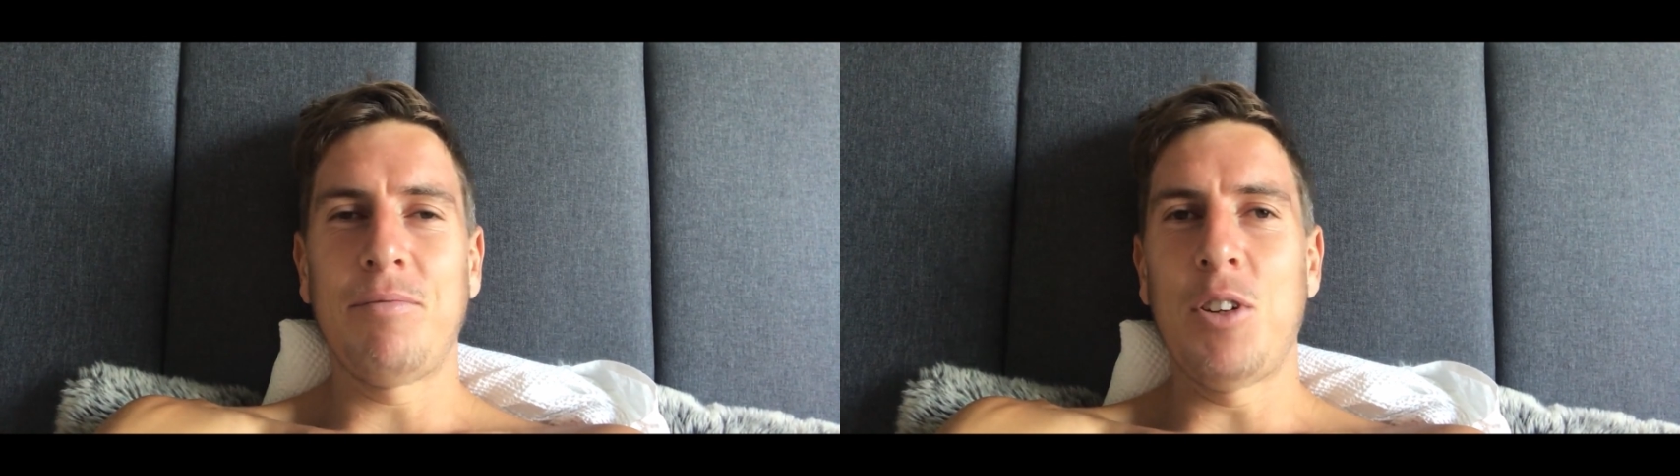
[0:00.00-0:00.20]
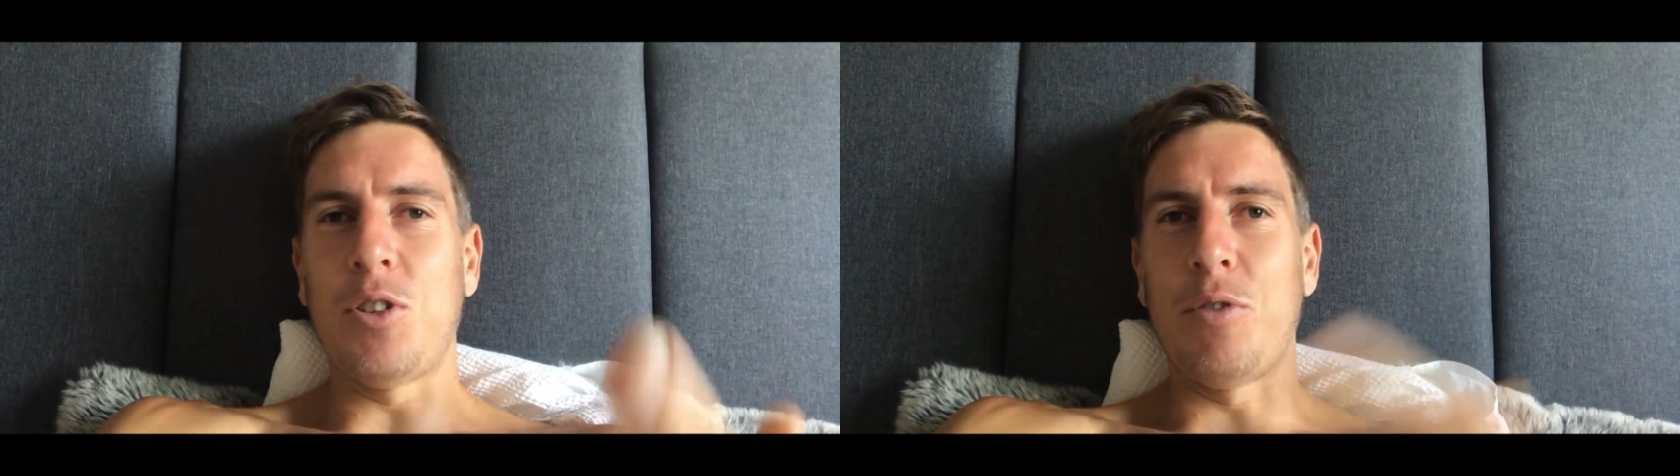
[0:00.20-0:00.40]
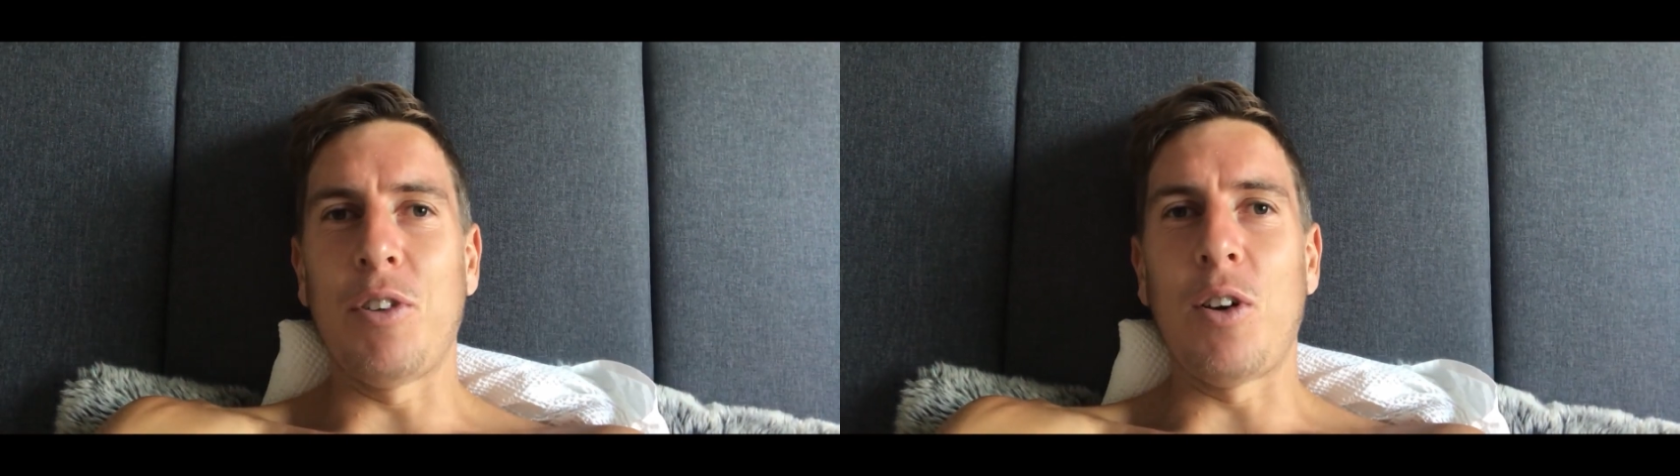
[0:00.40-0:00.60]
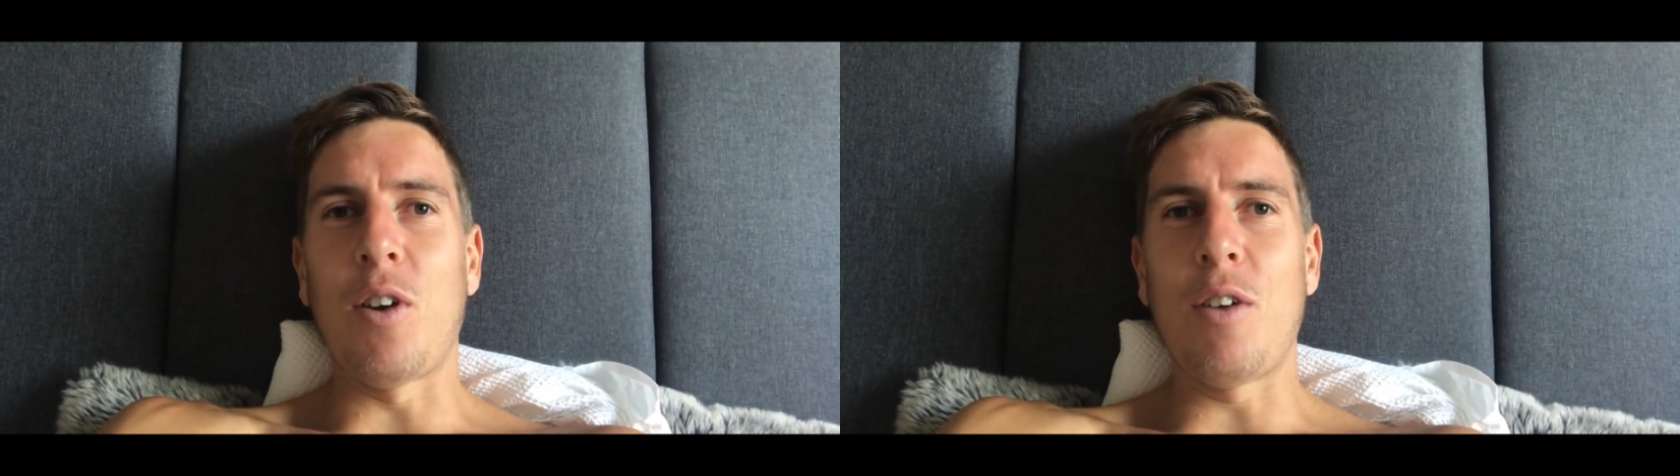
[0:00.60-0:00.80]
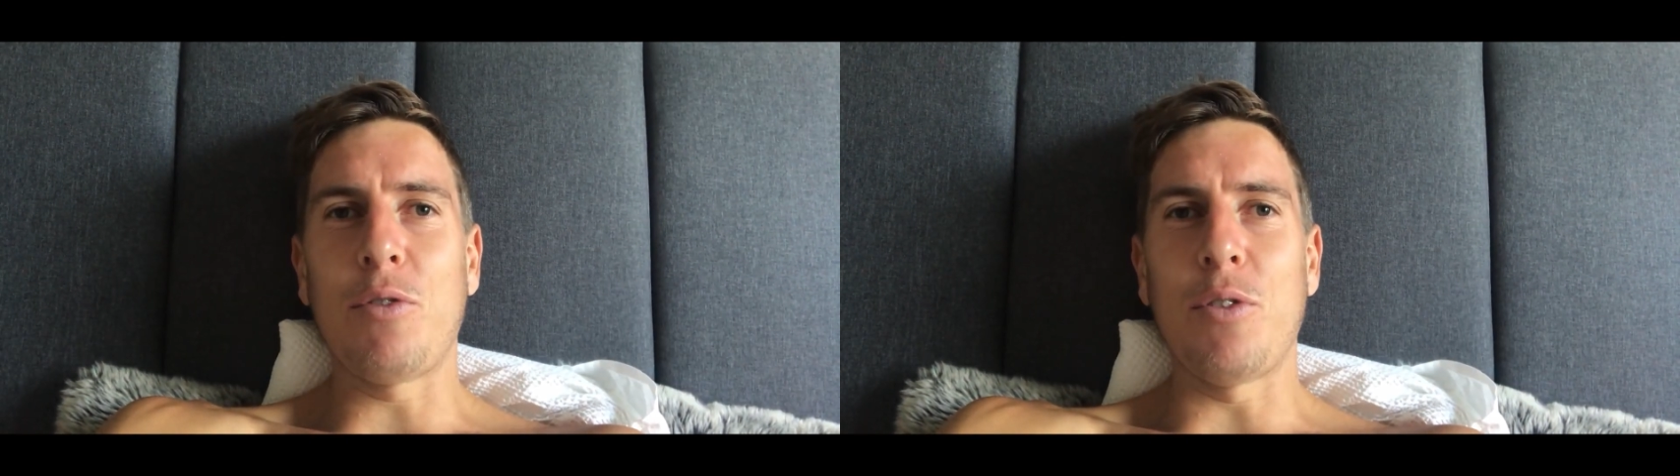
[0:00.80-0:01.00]
Usually feel
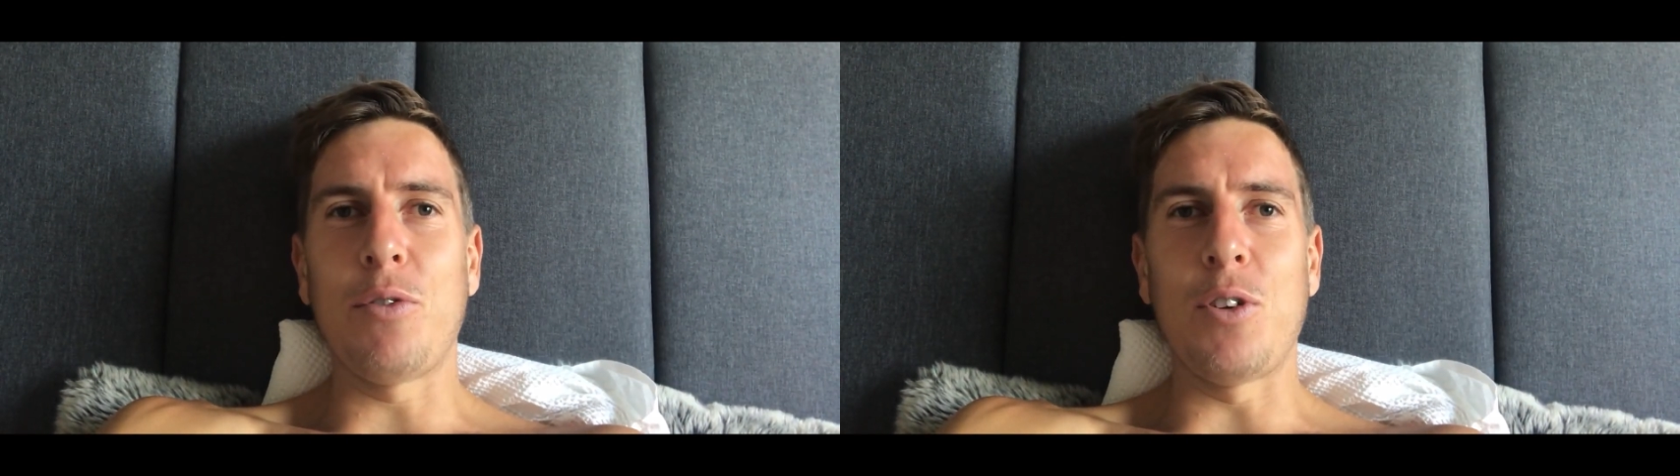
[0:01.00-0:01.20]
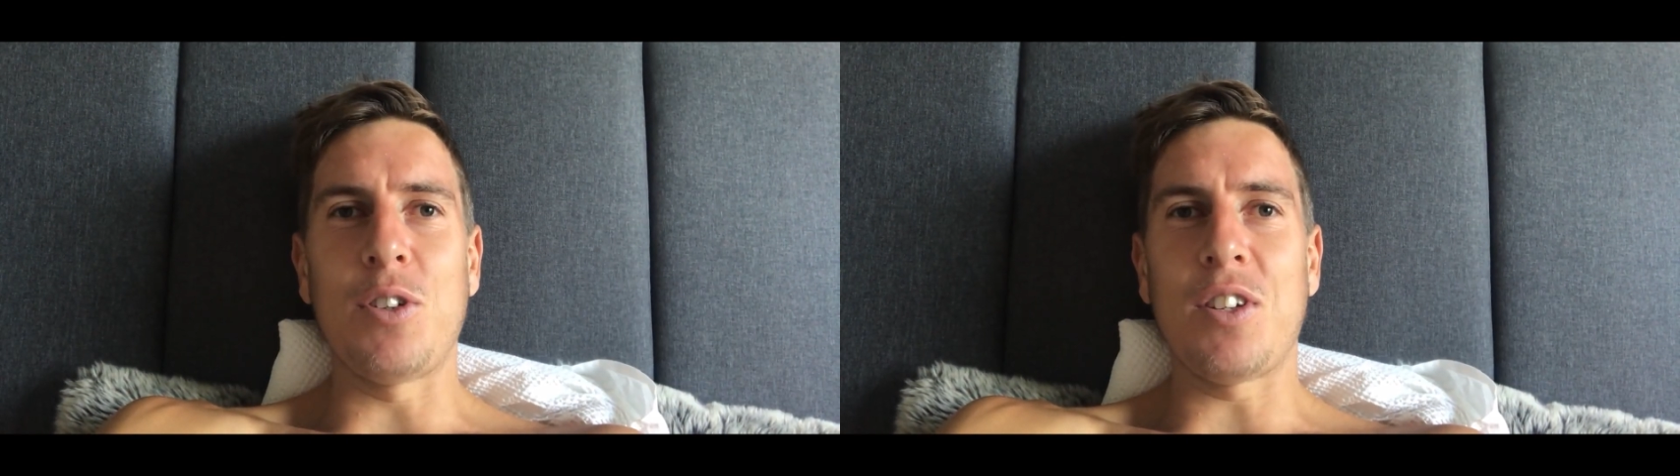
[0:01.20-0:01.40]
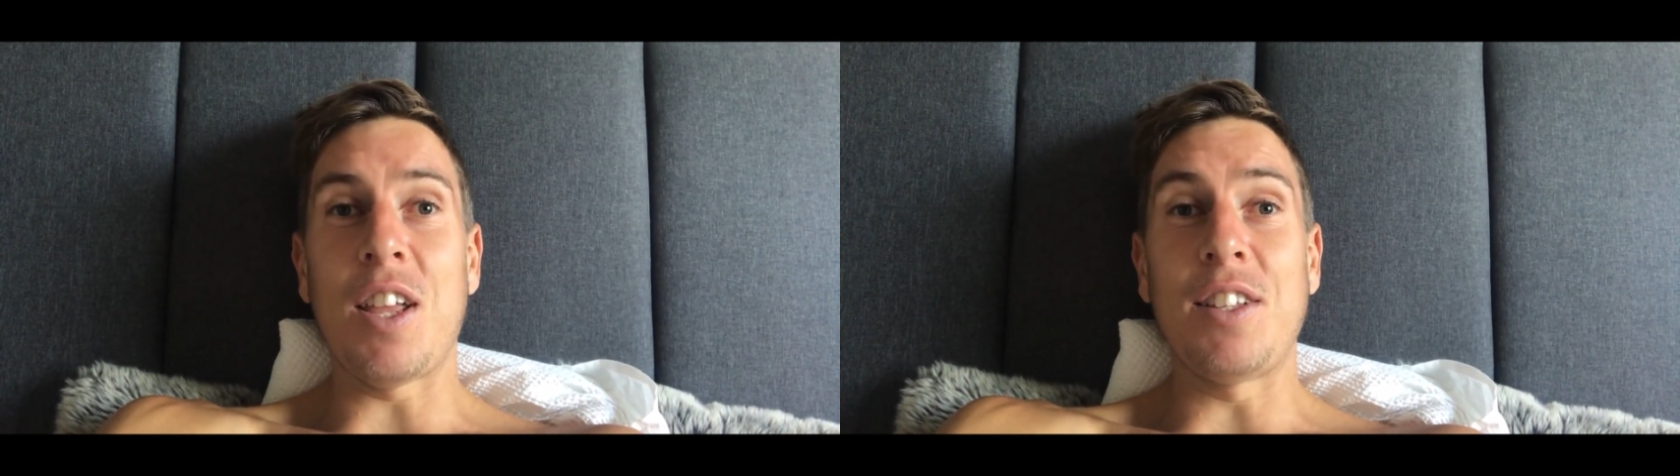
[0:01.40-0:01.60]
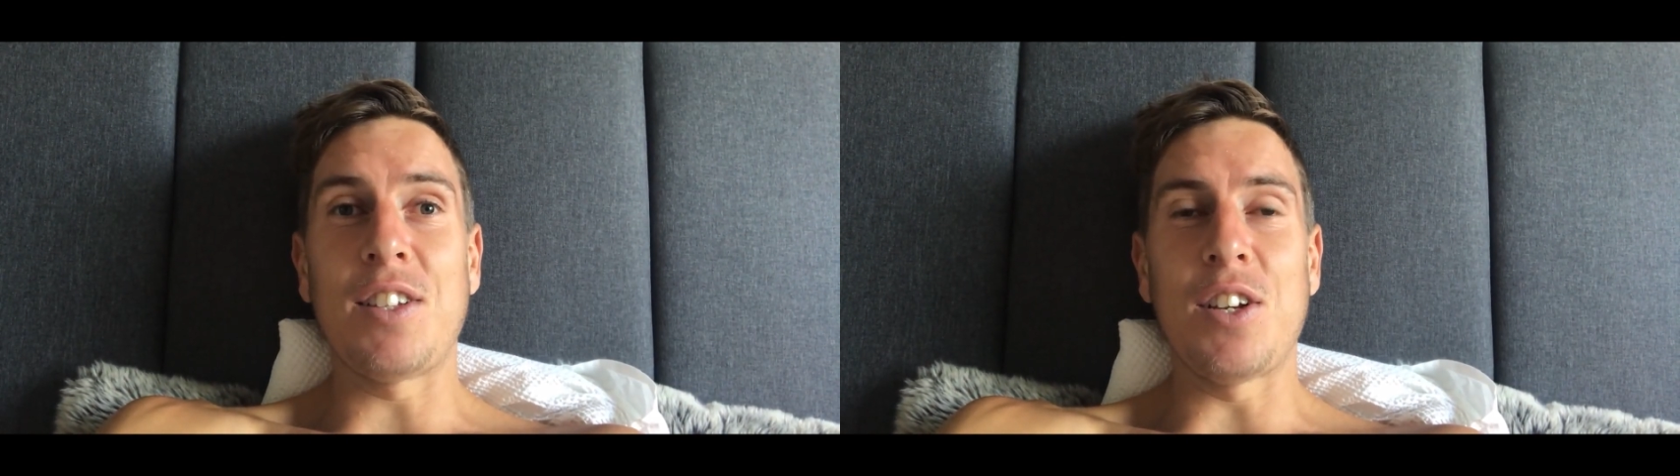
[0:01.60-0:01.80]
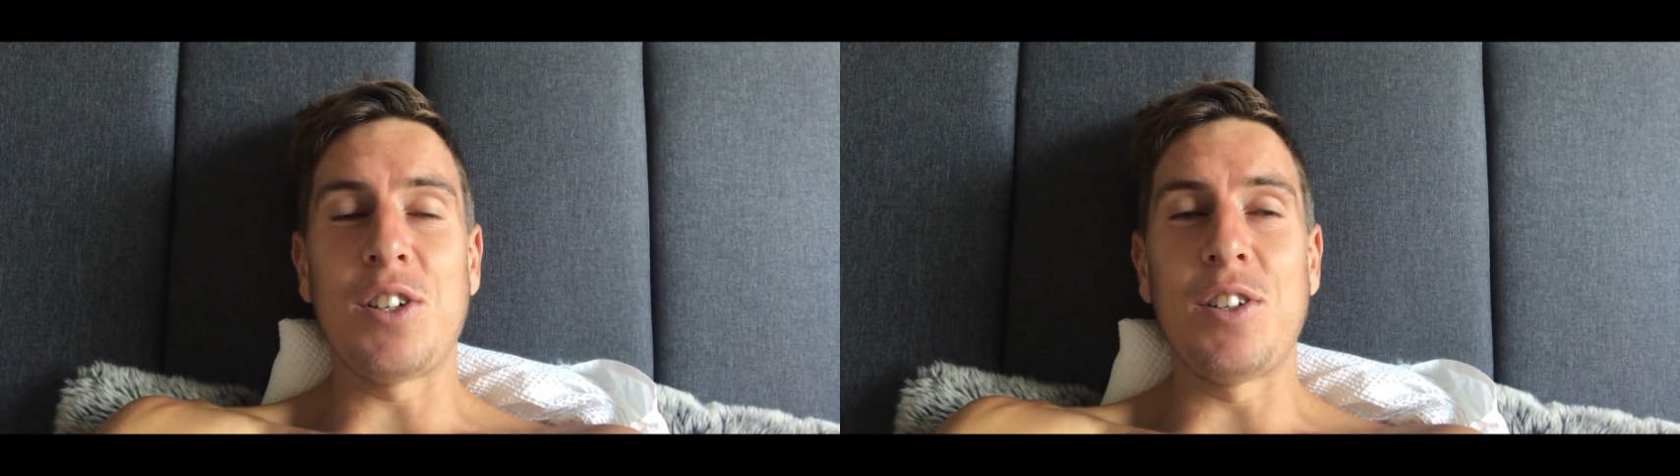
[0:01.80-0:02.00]
alright for the first aid
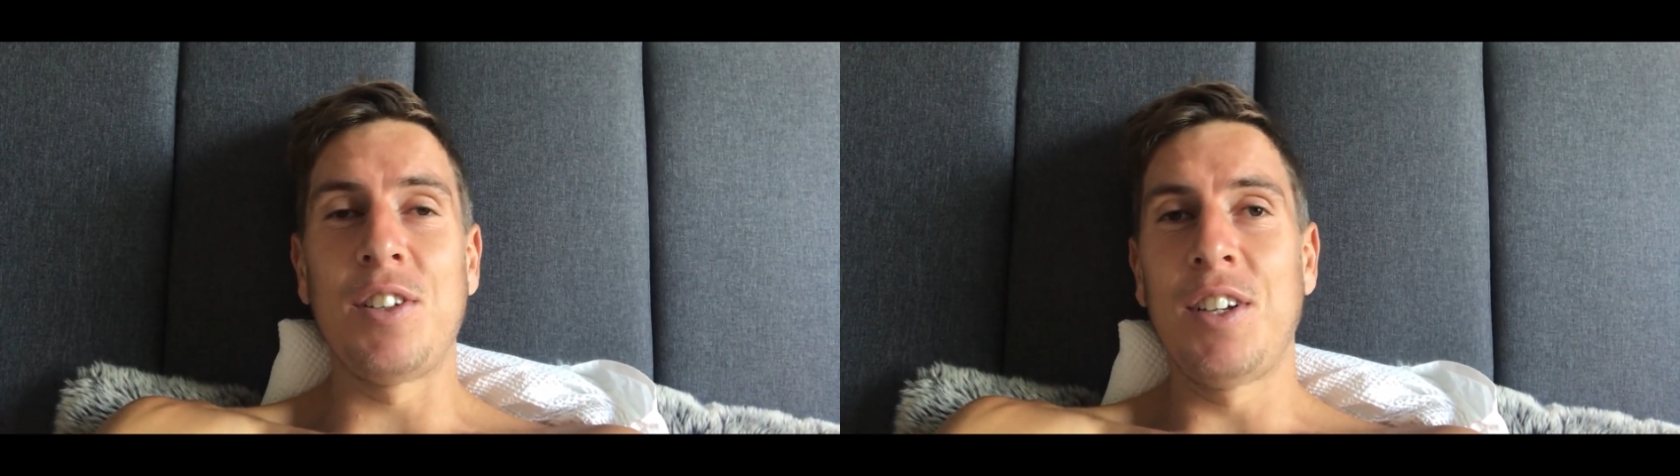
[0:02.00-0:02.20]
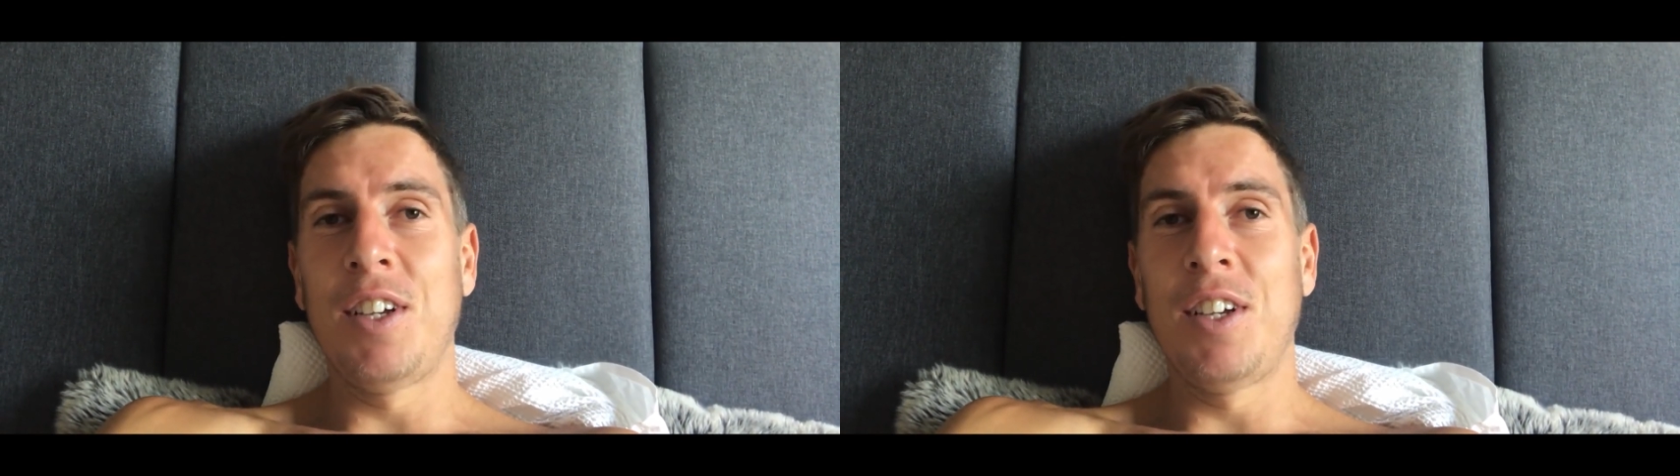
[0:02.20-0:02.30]
station.